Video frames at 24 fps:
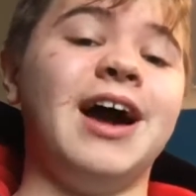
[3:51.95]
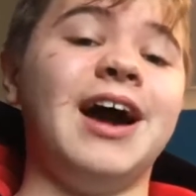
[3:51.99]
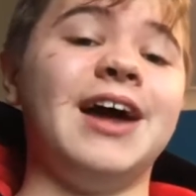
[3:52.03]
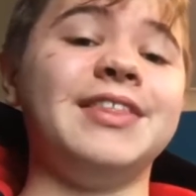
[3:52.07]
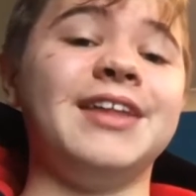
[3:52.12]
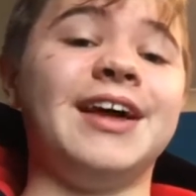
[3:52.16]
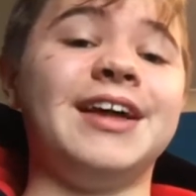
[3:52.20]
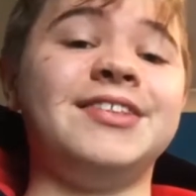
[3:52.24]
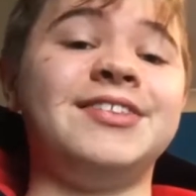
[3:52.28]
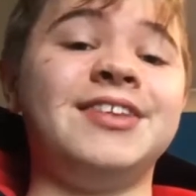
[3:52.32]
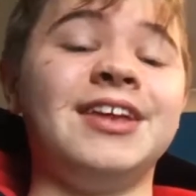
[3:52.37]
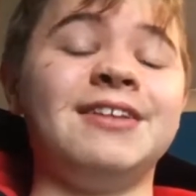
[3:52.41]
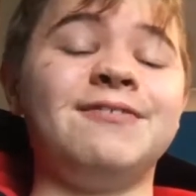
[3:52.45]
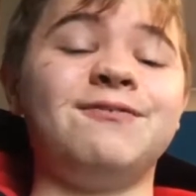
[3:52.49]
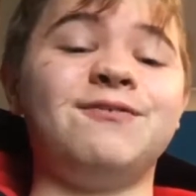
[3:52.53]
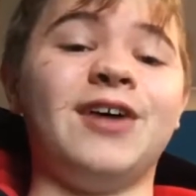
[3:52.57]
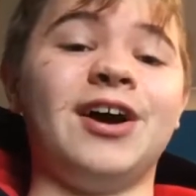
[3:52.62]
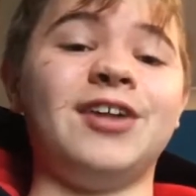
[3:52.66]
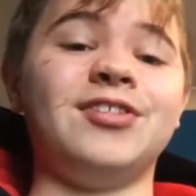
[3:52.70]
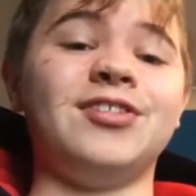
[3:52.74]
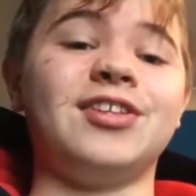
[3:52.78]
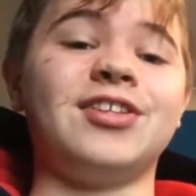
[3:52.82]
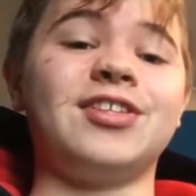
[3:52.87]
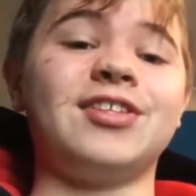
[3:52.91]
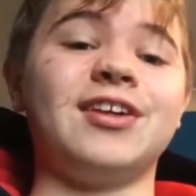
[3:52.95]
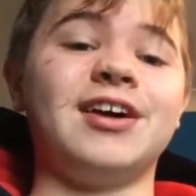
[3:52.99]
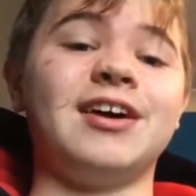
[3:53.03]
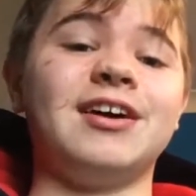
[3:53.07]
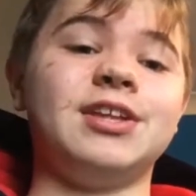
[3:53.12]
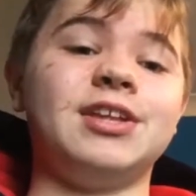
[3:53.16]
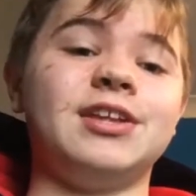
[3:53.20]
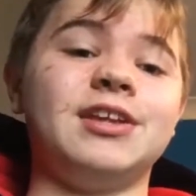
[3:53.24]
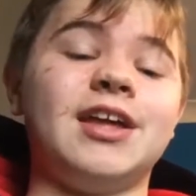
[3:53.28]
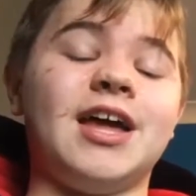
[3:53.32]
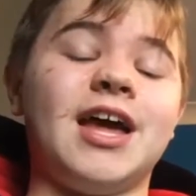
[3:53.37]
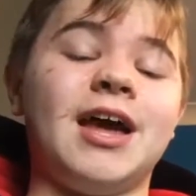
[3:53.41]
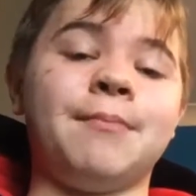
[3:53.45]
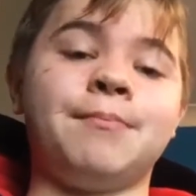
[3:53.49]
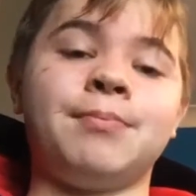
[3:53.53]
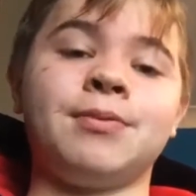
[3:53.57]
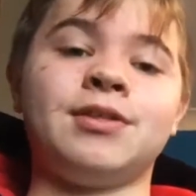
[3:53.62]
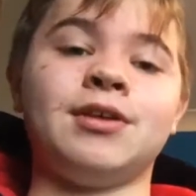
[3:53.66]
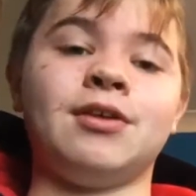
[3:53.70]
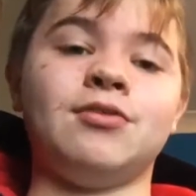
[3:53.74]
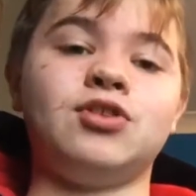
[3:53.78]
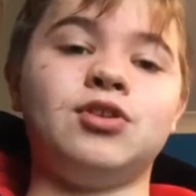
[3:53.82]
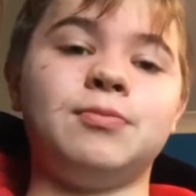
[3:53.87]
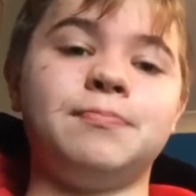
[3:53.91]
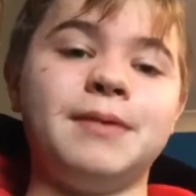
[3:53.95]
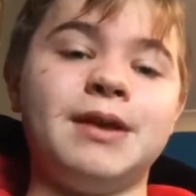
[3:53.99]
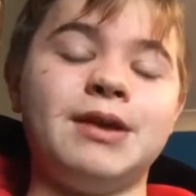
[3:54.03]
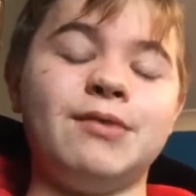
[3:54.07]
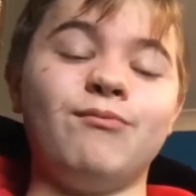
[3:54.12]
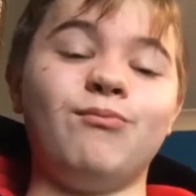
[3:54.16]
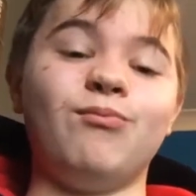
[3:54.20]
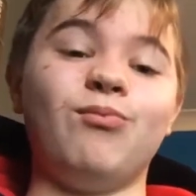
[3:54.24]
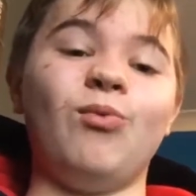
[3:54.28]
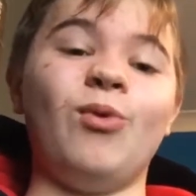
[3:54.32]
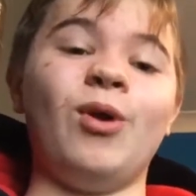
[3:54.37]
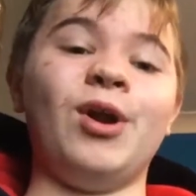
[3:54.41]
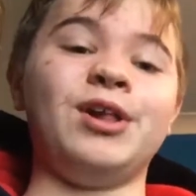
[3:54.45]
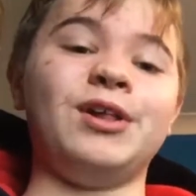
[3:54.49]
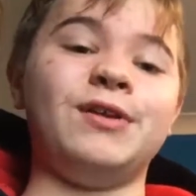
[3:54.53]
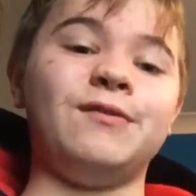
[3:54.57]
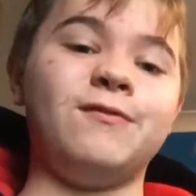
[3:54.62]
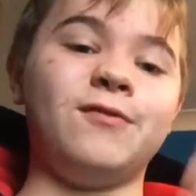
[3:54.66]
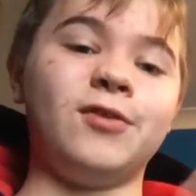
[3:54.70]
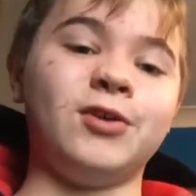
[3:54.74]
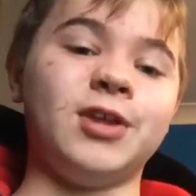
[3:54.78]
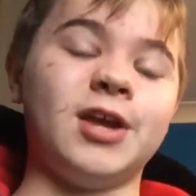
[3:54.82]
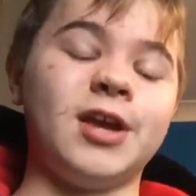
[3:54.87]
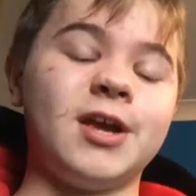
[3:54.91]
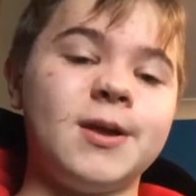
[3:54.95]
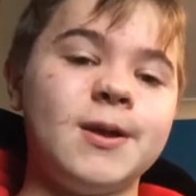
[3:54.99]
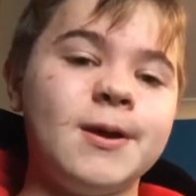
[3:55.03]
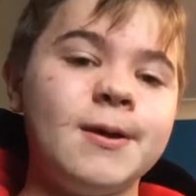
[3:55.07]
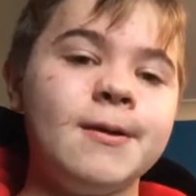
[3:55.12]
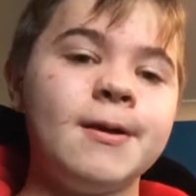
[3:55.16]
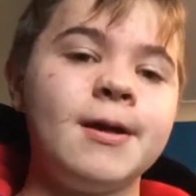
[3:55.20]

And I did find this episode to be really funny.